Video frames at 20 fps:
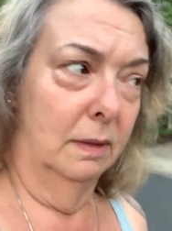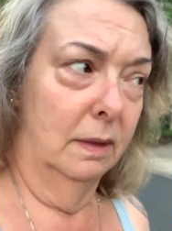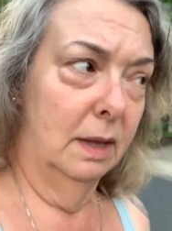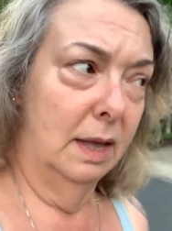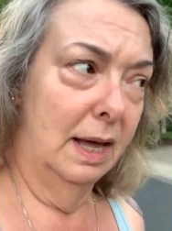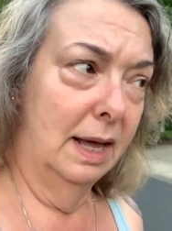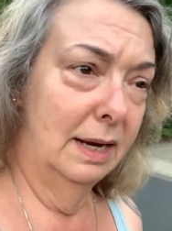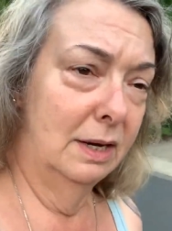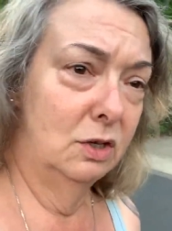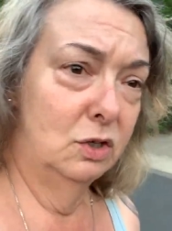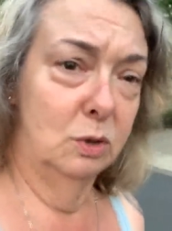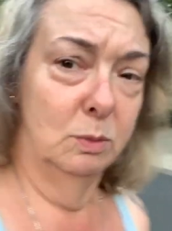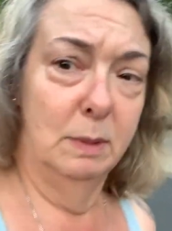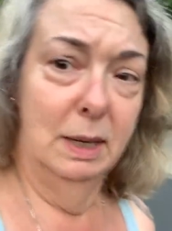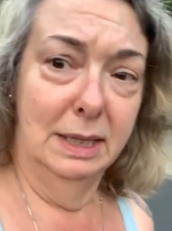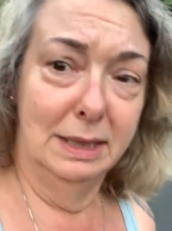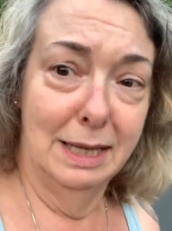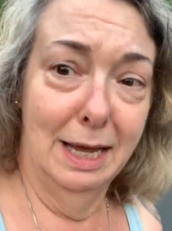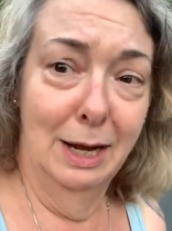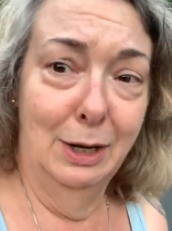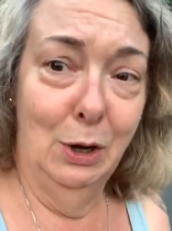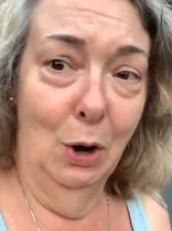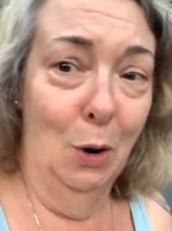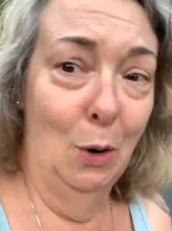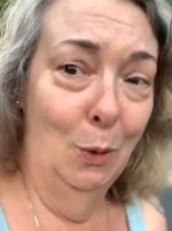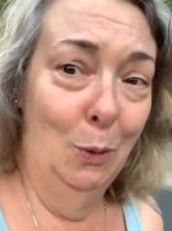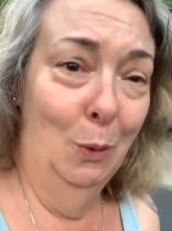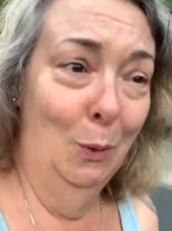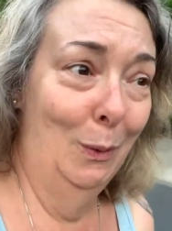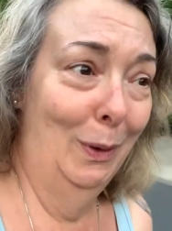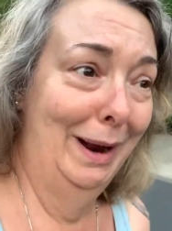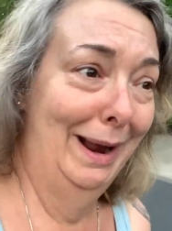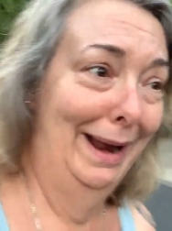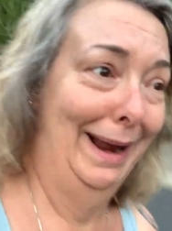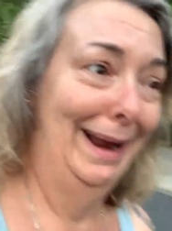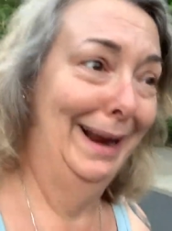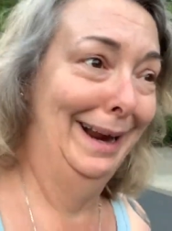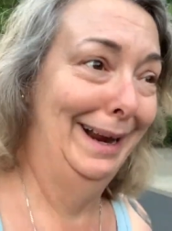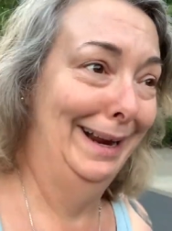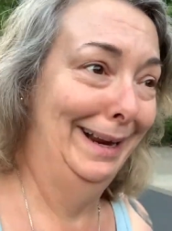How did you make that go
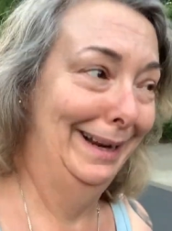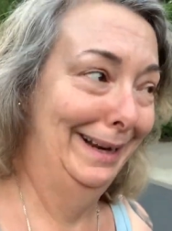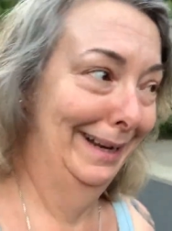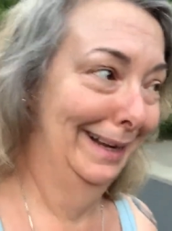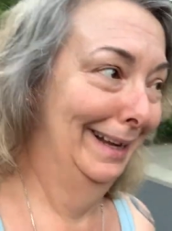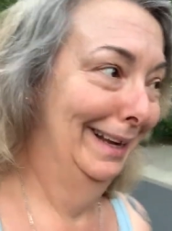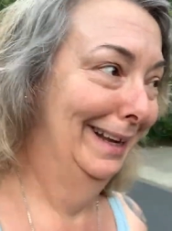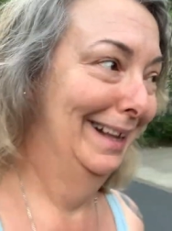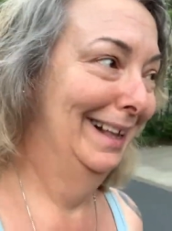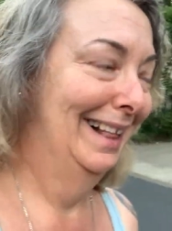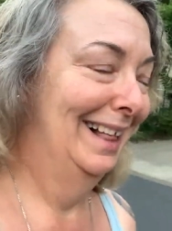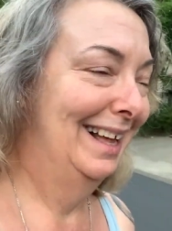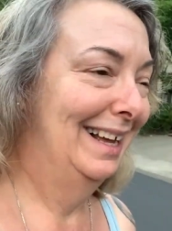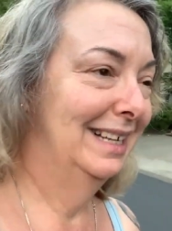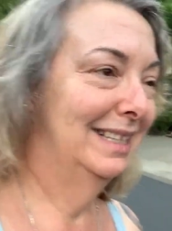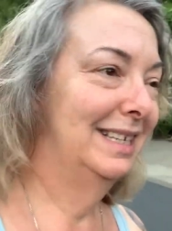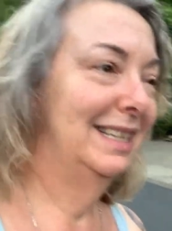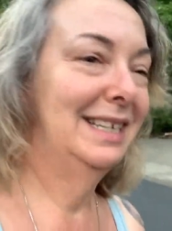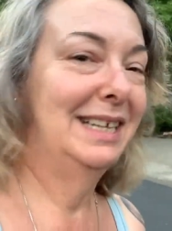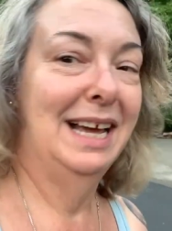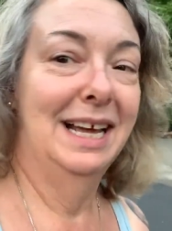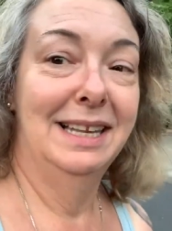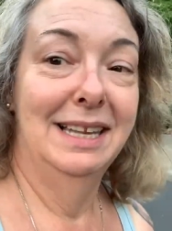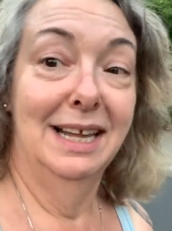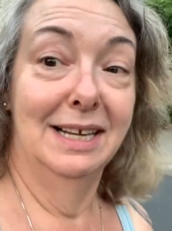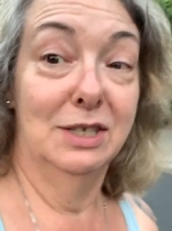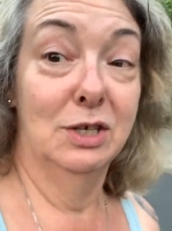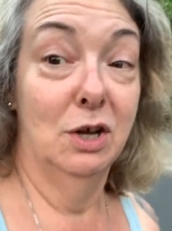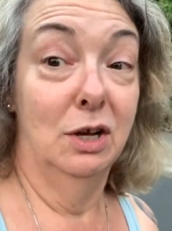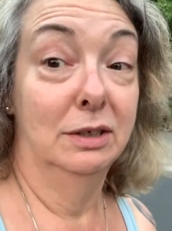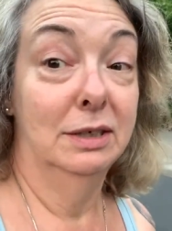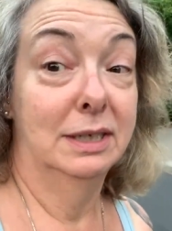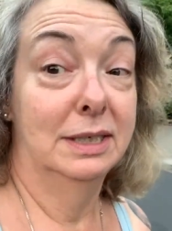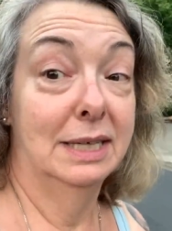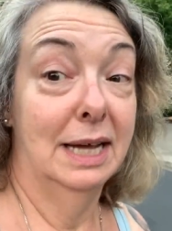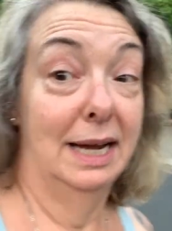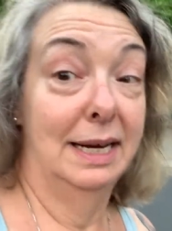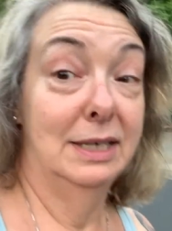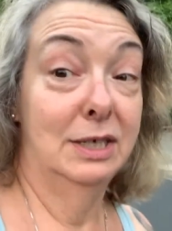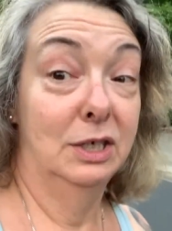away?" So, Dad, that's called a
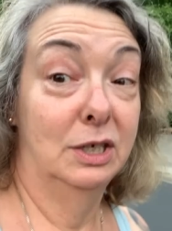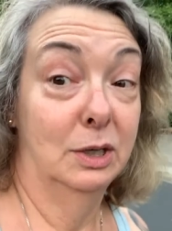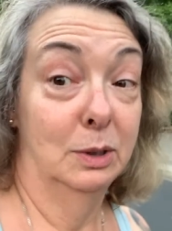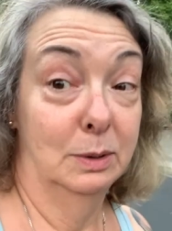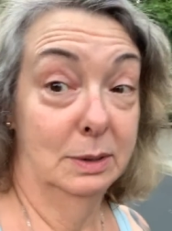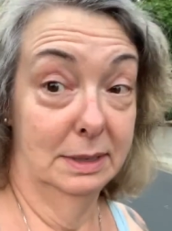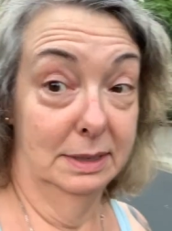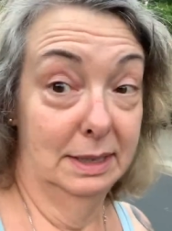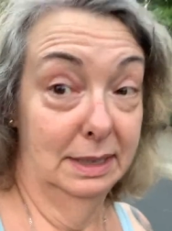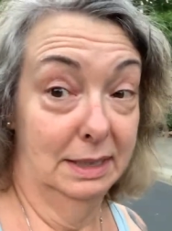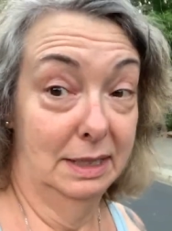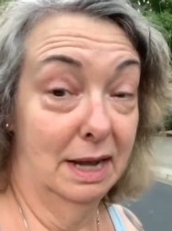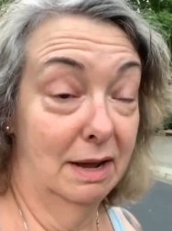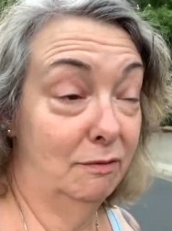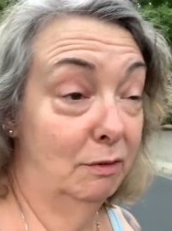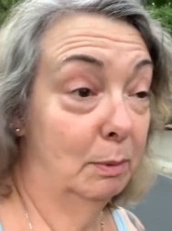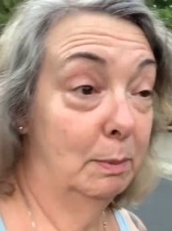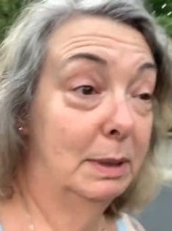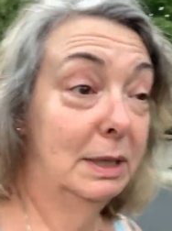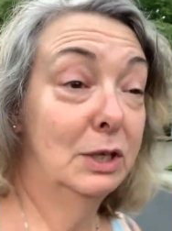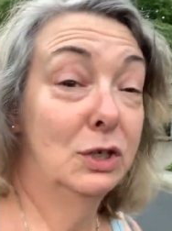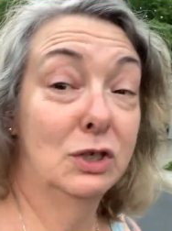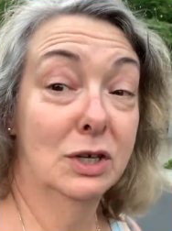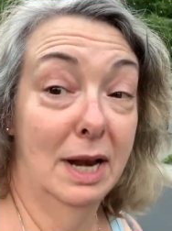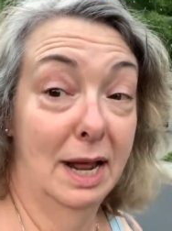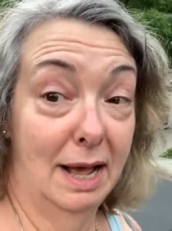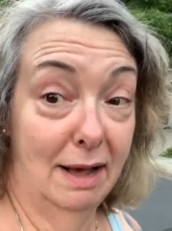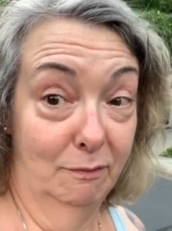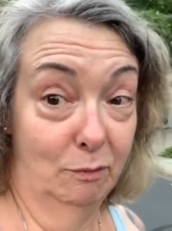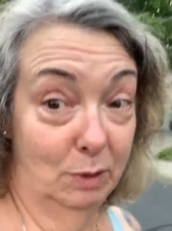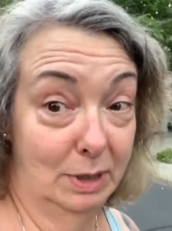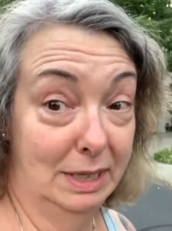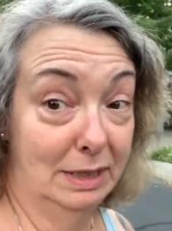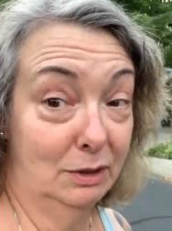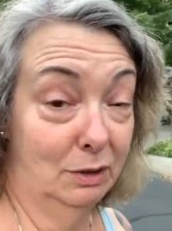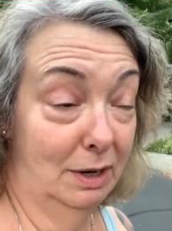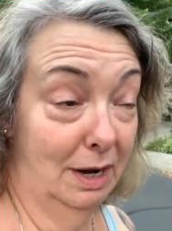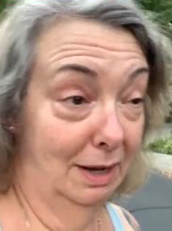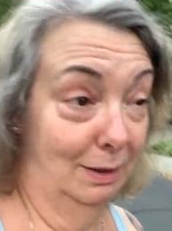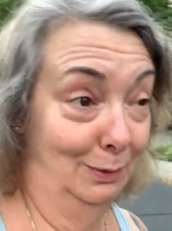Tide to Go stick. Everybody should have one at
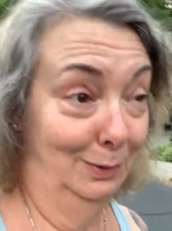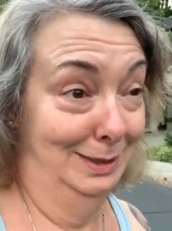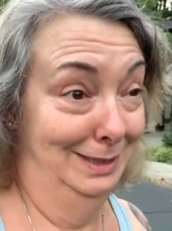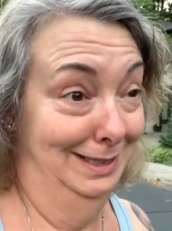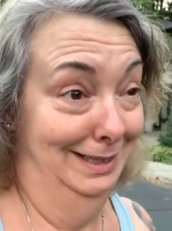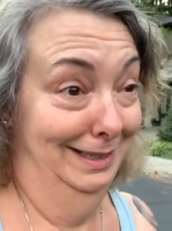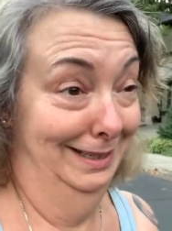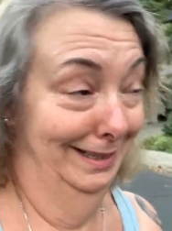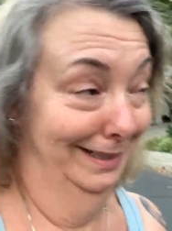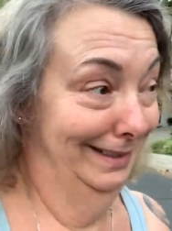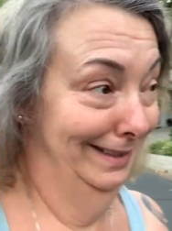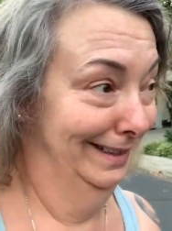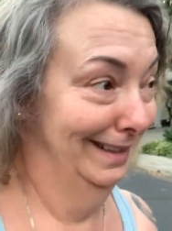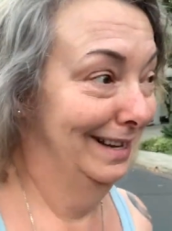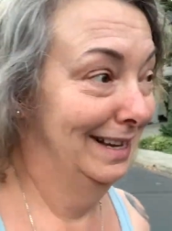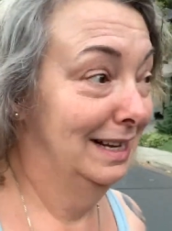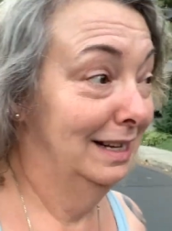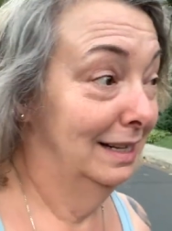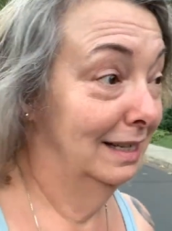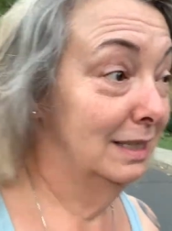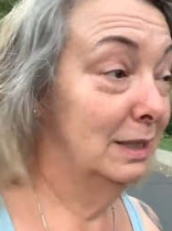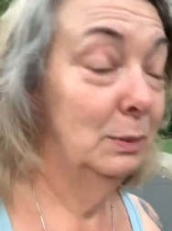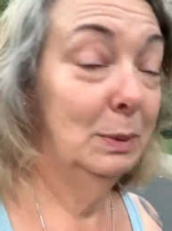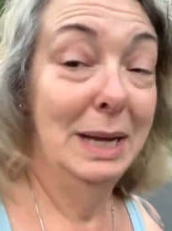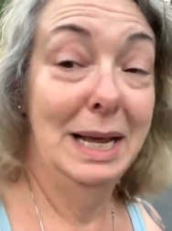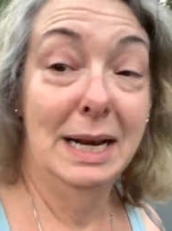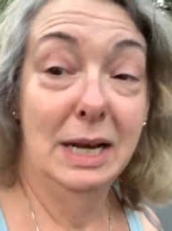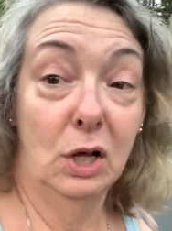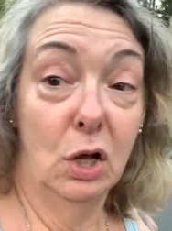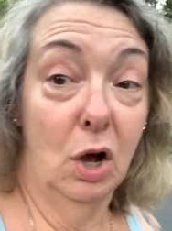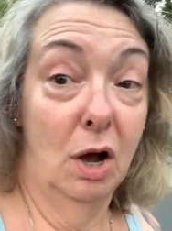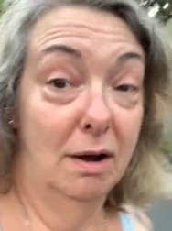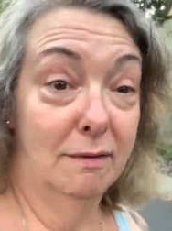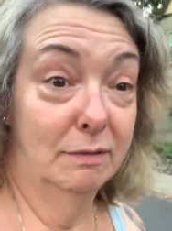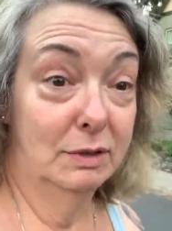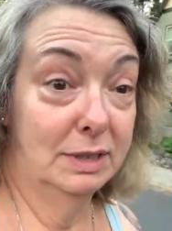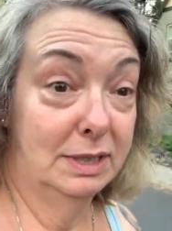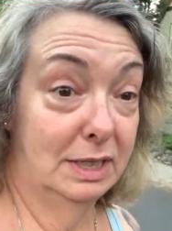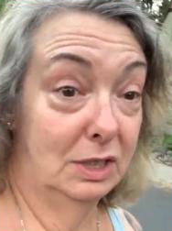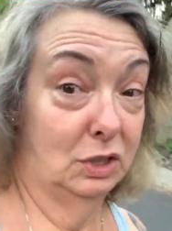their house. So we had a
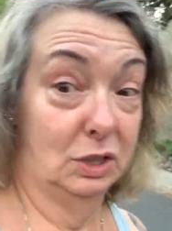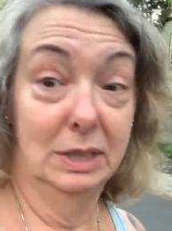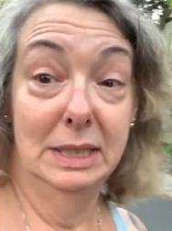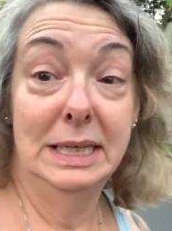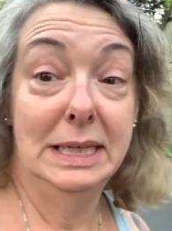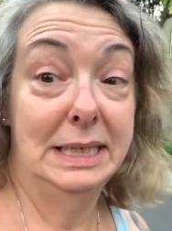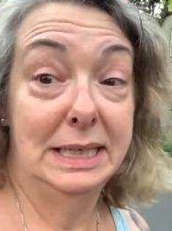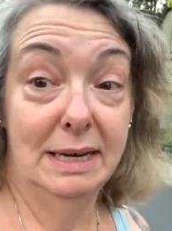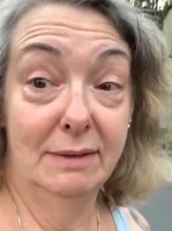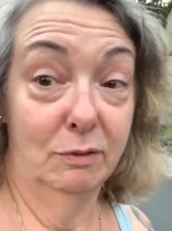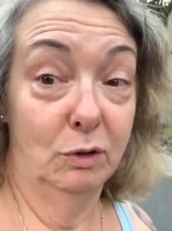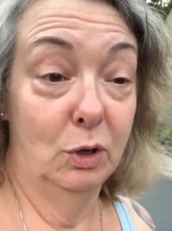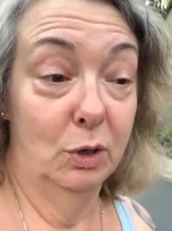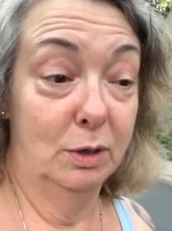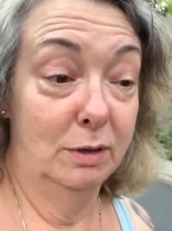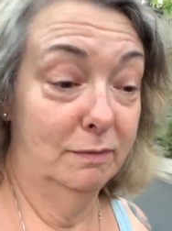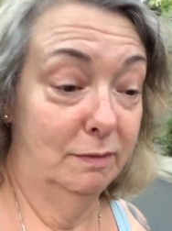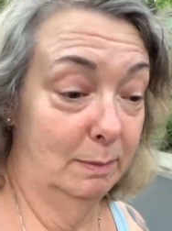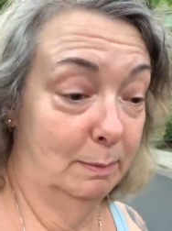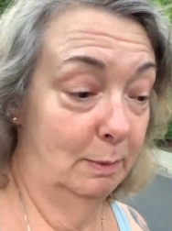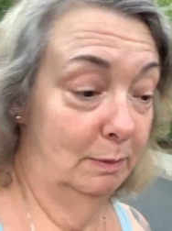conversation. He'd never heard of them